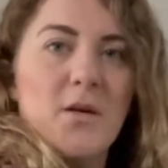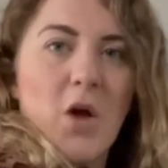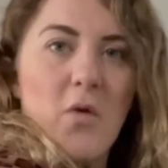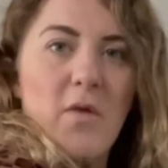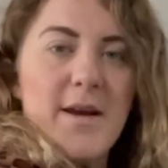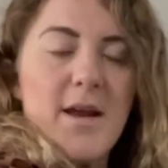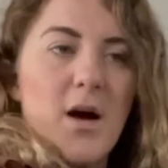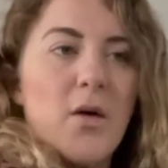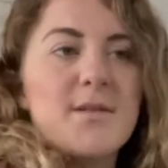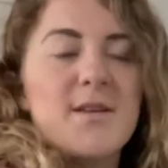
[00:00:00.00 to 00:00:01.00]
go right
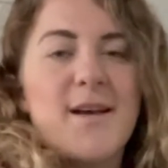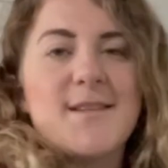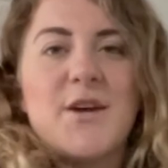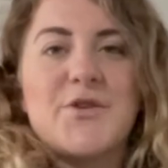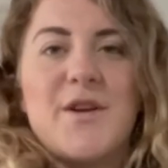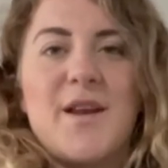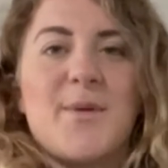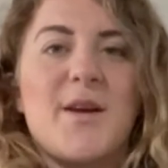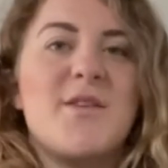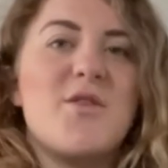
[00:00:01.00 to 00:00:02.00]
now to that session and
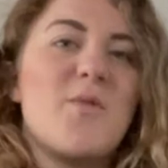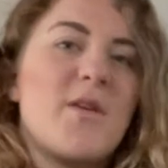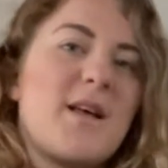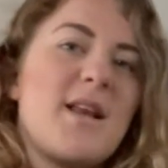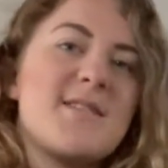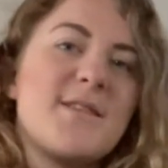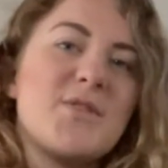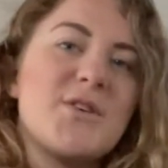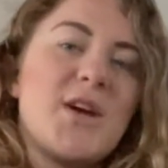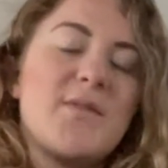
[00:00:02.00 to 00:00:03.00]
I'm gonna do one of the classic
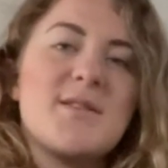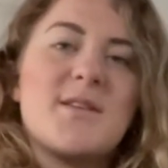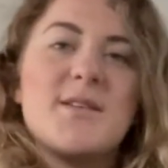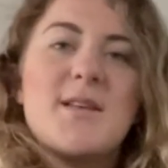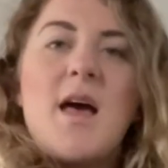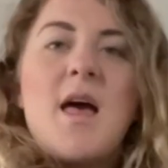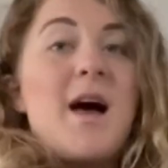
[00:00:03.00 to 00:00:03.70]
voiceovers because